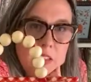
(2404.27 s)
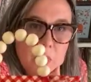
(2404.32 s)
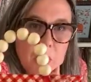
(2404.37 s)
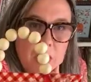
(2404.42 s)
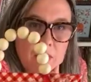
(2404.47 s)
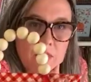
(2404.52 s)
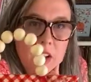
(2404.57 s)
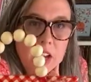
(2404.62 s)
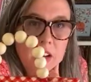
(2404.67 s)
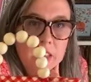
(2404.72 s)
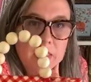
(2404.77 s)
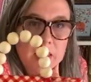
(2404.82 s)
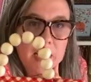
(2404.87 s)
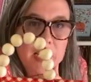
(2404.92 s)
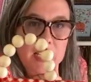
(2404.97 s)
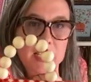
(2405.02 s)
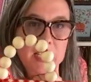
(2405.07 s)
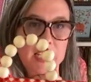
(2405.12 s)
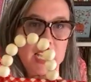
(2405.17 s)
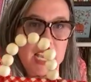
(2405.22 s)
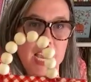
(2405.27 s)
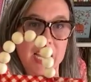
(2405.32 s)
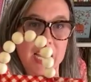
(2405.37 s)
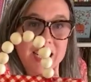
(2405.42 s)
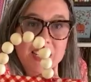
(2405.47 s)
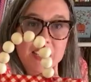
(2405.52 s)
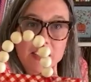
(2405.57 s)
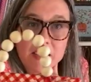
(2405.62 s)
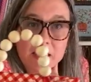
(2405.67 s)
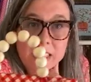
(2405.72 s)
what I've got on the
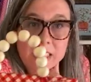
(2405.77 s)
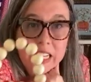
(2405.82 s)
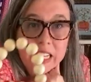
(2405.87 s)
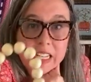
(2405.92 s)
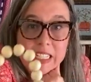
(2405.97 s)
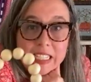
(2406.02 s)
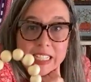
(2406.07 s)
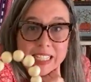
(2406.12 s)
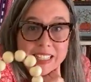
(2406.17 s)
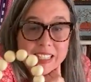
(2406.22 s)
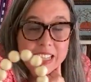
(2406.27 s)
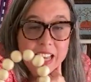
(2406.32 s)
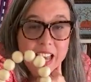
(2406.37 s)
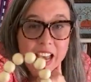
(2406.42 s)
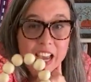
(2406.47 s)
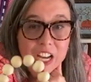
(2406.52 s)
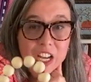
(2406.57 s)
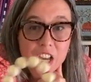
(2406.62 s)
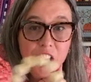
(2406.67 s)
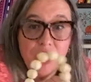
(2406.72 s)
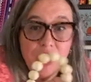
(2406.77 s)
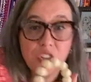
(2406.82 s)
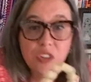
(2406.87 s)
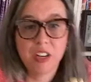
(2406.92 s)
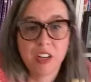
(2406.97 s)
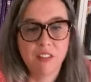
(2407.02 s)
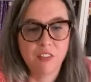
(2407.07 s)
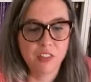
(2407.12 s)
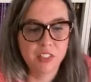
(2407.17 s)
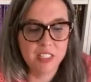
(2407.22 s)
inside. It's inside. You'll
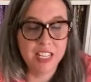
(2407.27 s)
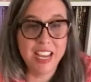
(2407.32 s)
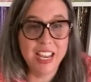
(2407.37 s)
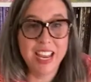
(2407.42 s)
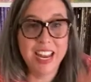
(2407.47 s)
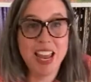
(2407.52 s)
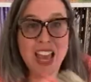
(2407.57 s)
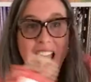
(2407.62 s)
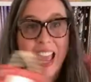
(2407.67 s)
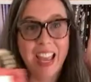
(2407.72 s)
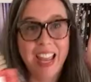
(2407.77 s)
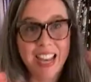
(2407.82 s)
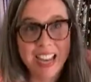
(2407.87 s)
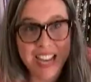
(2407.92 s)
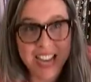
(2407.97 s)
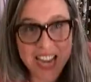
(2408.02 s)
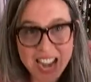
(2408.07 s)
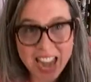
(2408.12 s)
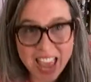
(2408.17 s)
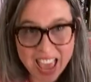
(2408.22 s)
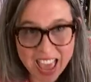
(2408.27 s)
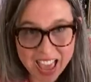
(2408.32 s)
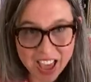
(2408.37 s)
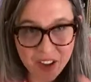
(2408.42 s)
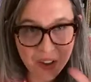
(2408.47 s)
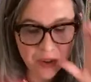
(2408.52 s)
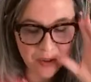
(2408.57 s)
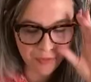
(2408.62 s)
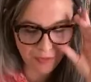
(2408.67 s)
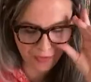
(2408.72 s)
never see it. And
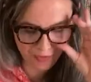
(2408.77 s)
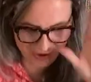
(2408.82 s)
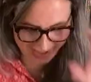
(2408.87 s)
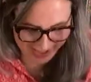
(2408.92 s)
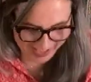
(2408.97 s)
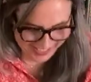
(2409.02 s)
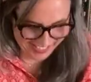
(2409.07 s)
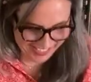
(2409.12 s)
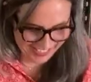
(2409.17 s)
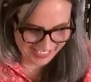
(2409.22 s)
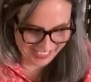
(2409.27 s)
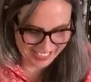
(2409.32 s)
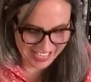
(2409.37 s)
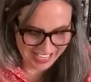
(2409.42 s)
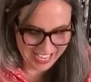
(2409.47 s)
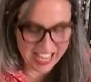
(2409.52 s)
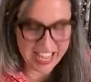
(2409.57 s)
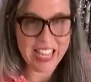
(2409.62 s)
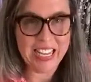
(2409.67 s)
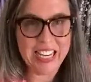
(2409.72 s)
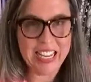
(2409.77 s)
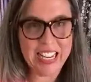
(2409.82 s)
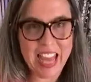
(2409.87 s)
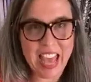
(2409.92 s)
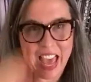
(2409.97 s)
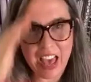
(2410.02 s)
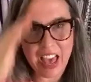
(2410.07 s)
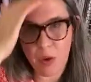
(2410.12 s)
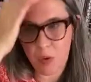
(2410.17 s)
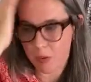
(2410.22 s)
now, friends,
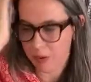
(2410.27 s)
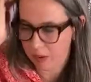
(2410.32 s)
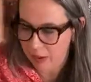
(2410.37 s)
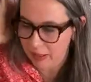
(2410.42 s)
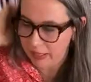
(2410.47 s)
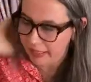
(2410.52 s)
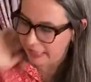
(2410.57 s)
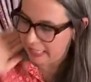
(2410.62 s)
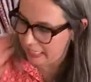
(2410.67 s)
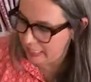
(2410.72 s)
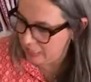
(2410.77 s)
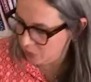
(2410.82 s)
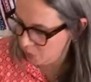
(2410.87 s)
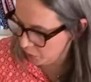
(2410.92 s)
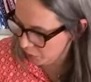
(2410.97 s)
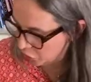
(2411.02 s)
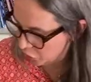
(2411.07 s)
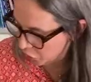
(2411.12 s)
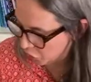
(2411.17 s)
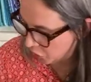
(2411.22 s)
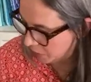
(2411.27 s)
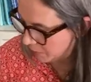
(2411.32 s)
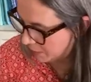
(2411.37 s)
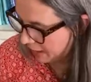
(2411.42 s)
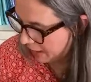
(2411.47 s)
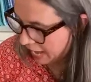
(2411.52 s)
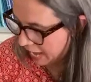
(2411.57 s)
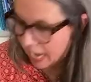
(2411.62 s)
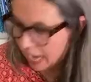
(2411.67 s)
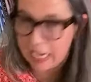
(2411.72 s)
now let's return
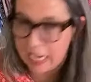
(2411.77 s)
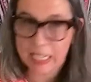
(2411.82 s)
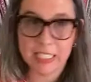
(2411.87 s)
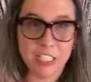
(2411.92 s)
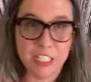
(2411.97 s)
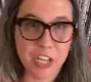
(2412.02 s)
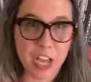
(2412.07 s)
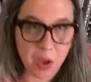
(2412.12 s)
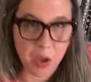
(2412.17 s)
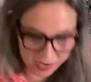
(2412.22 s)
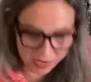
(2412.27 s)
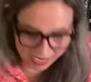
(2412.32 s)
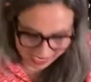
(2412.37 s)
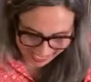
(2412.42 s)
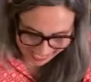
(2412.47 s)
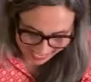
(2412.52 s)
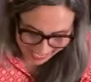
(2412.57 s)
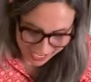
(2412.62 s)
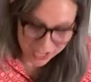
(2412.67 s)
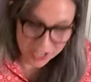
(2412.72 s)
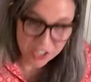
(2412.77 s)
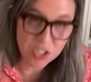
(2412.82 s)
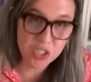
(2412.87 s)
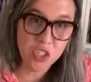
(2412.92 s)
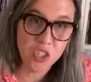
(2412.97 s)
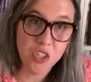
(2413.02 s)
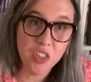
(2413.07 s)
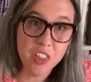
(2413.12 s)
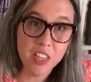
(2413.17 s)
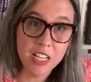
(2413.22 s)
back, shall we,
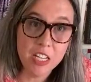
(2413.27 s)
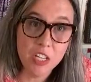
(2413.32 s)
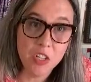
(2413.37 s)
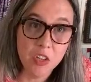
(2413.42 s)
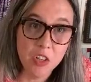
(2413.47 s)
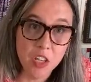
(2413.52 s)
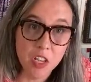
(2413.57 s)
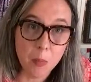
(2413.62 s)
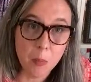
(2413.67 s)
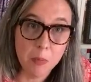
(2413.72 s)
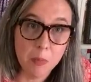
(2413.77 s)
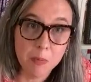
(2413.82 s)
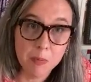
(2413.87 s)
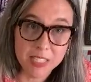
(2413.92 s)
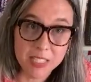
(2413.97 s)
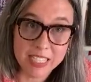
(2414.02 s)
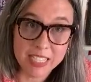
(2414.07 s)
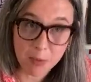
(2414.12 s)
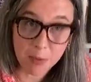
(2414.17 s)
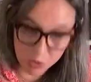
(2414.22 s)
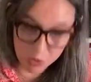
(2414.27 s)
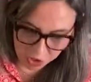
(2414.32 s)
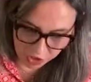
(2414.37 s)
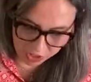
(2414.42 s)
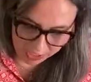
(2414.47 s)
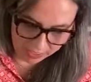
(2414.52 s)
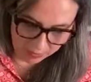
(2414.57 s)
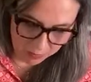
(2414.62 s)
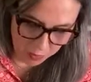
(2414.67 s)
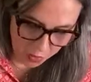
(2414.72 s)
to the
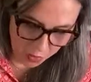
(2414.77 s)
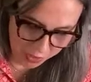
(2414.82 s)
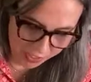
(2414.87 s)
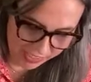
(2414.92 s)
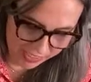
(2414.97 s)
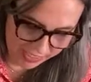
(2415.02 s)
sandwiching boards